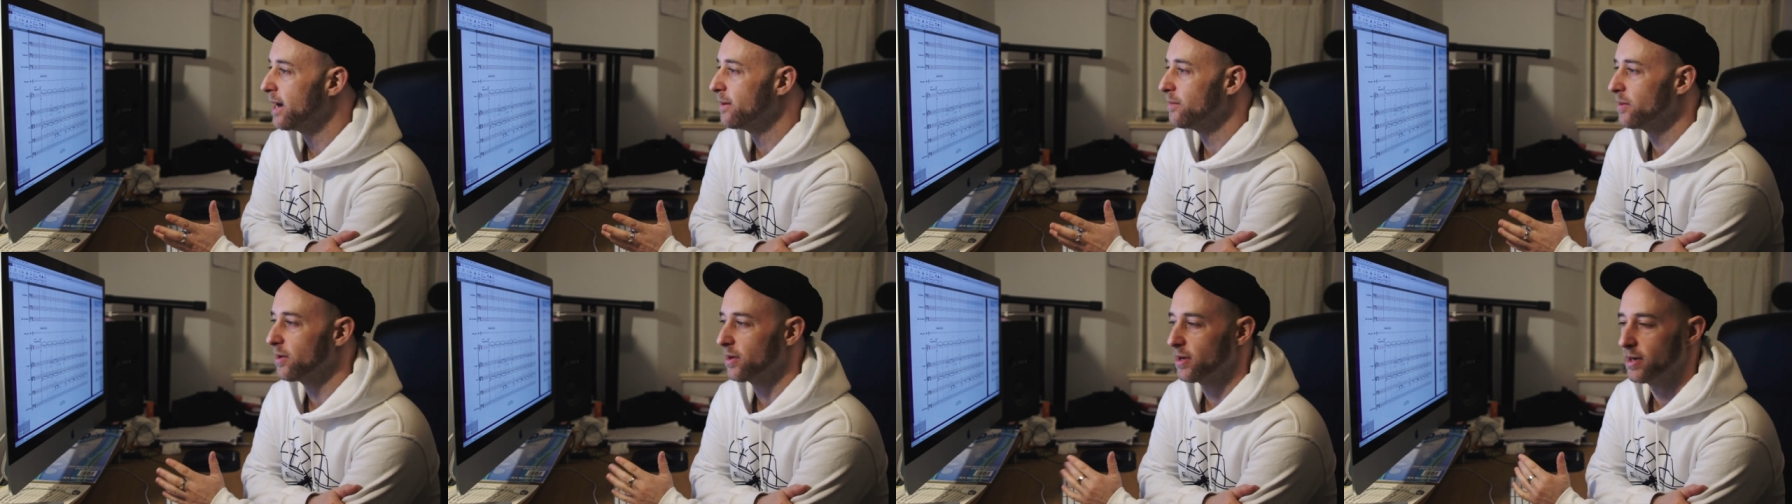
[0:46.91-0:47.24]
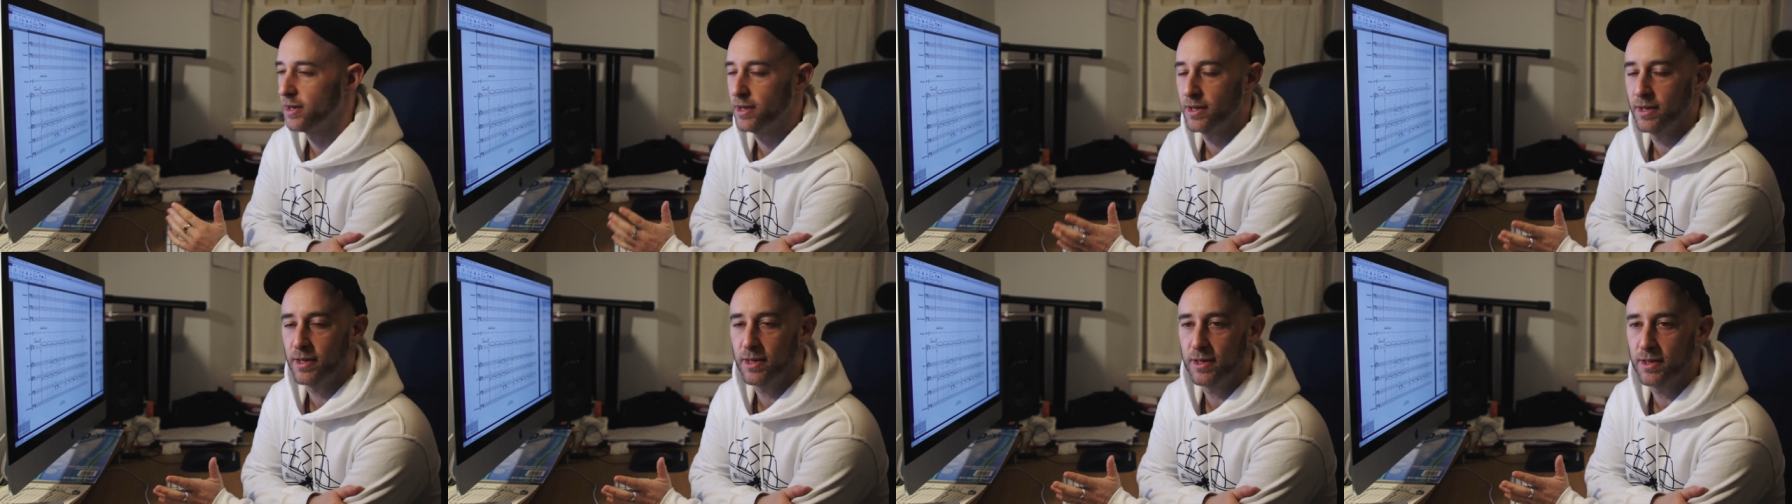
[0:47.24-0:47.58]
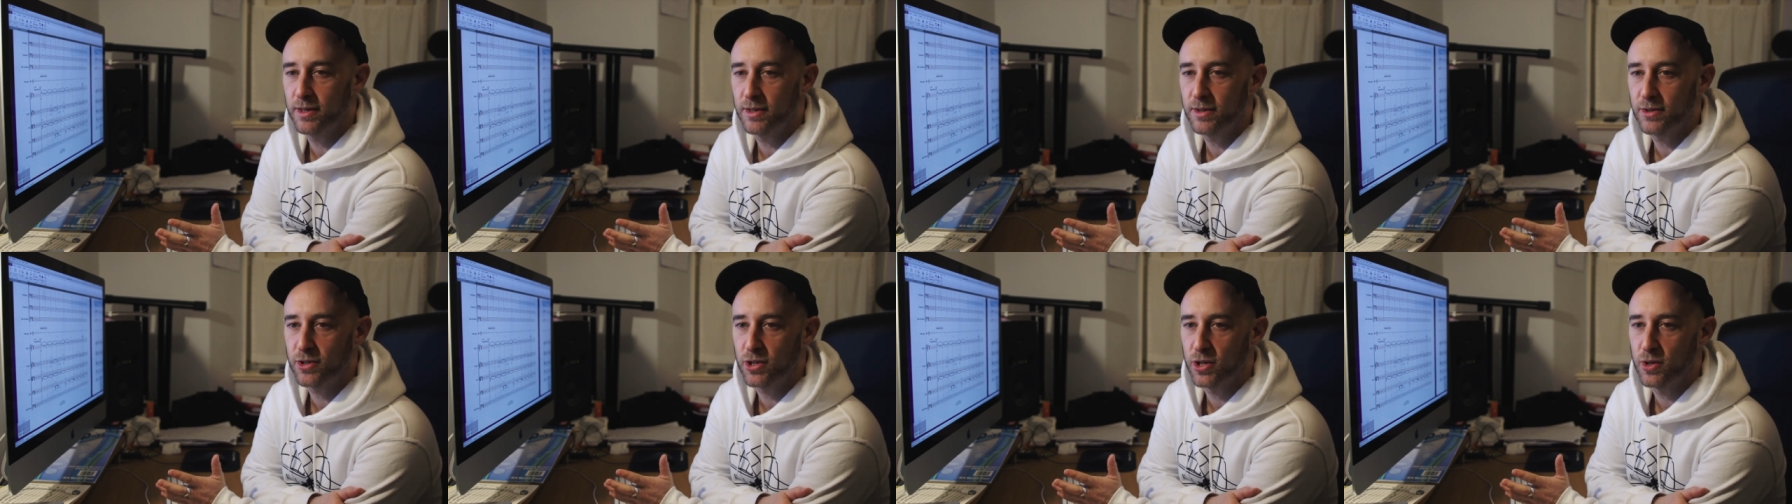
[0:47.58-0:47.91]
I'm not
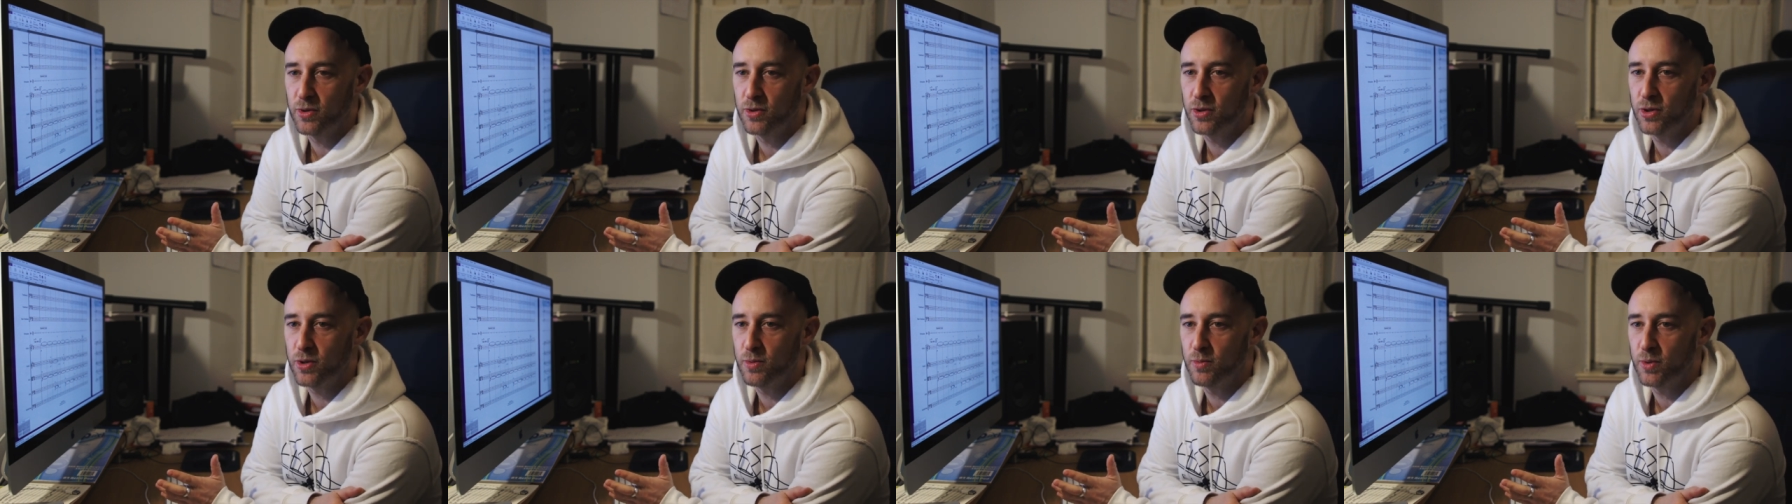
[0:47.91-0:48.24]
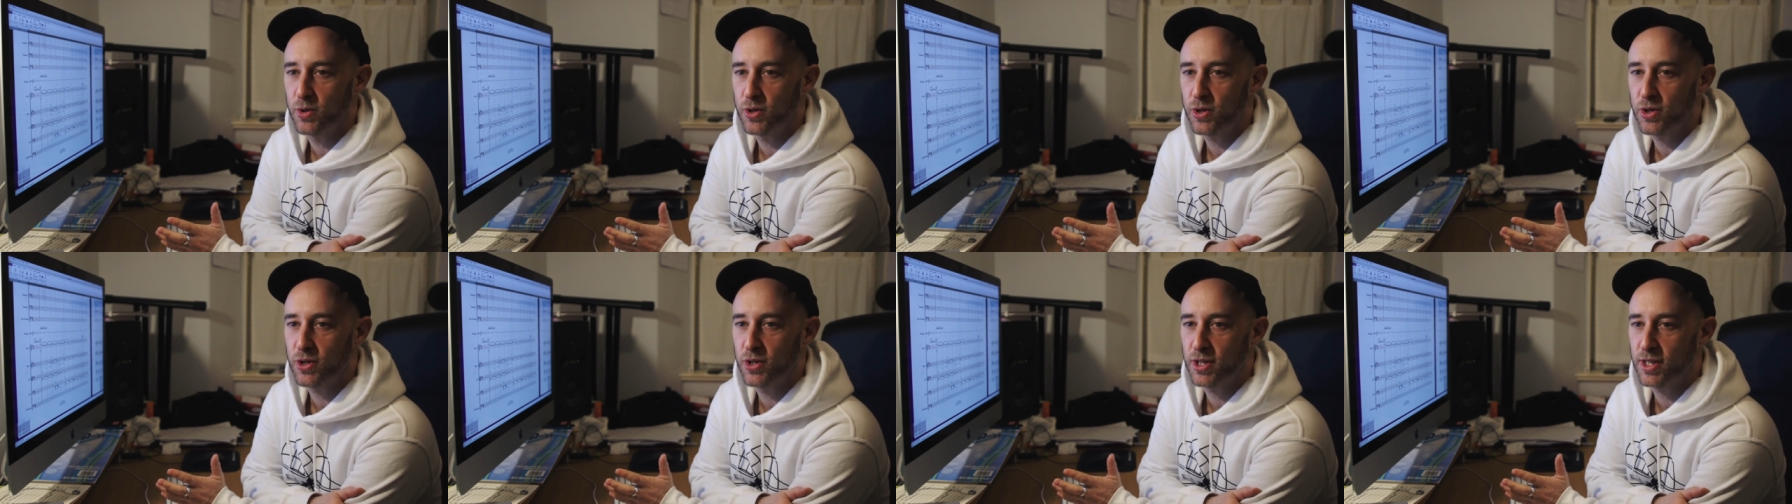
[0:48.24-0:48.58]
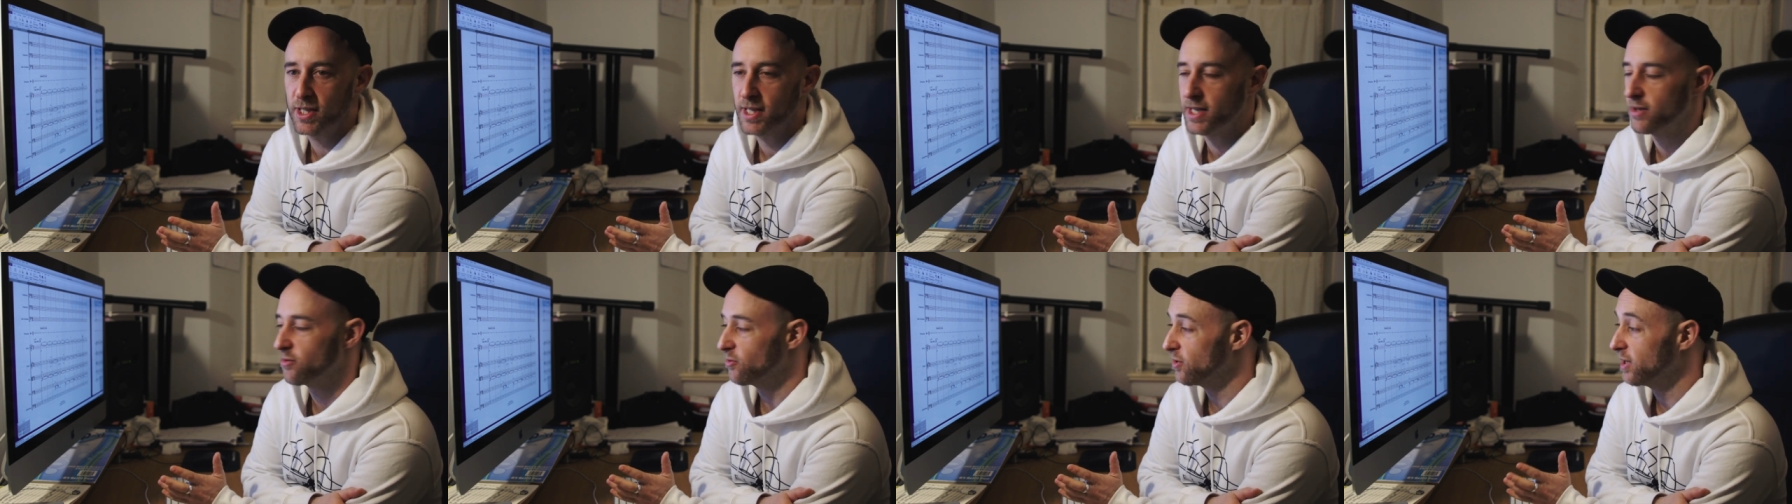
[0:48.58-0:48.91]
going to show too much
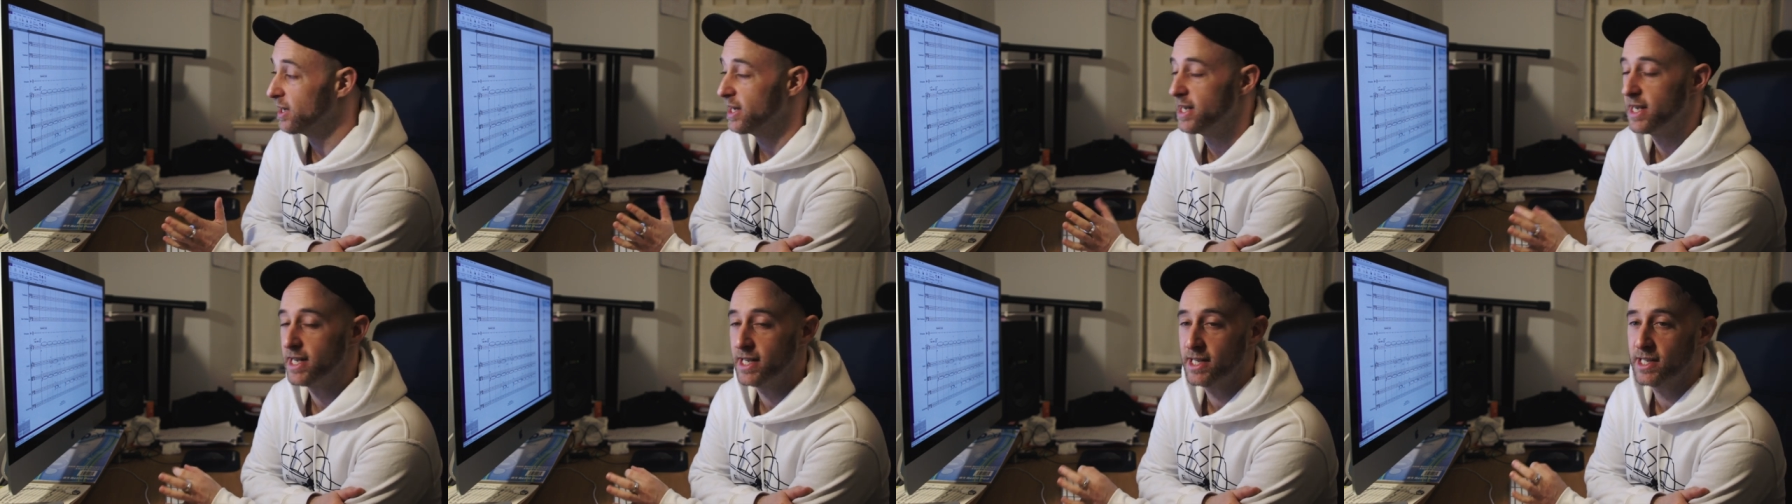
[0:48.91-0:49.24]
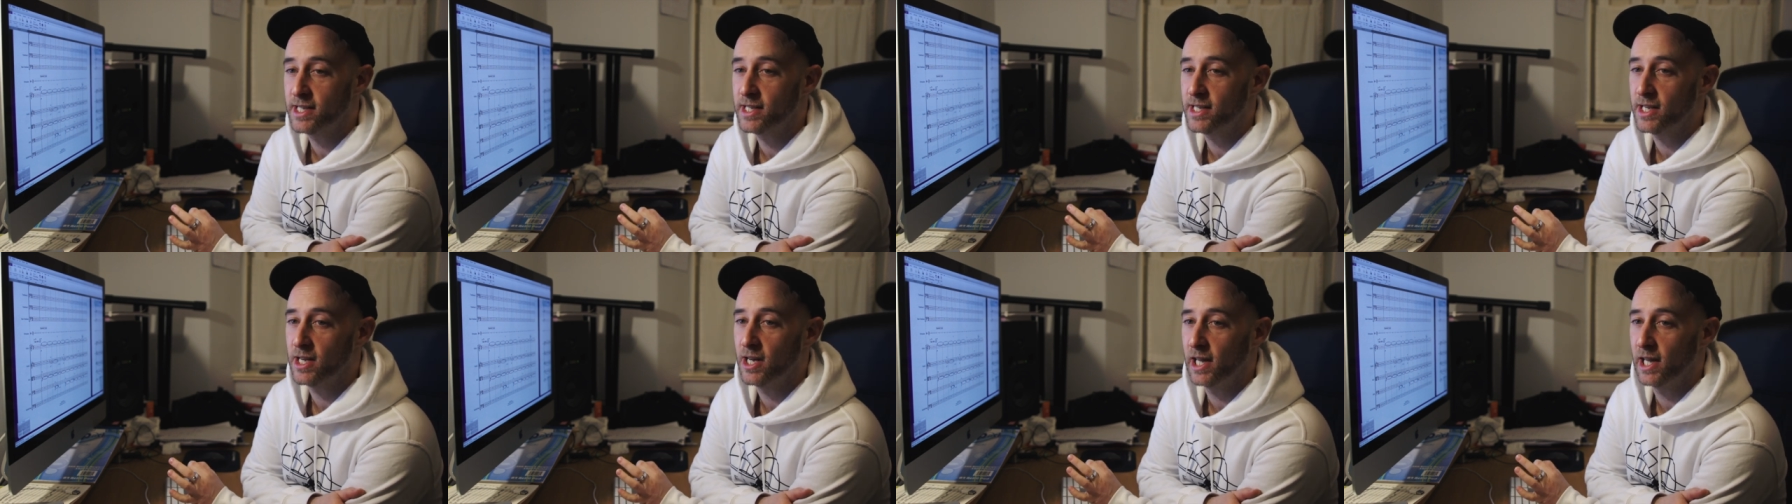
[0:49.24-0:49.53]
because it really is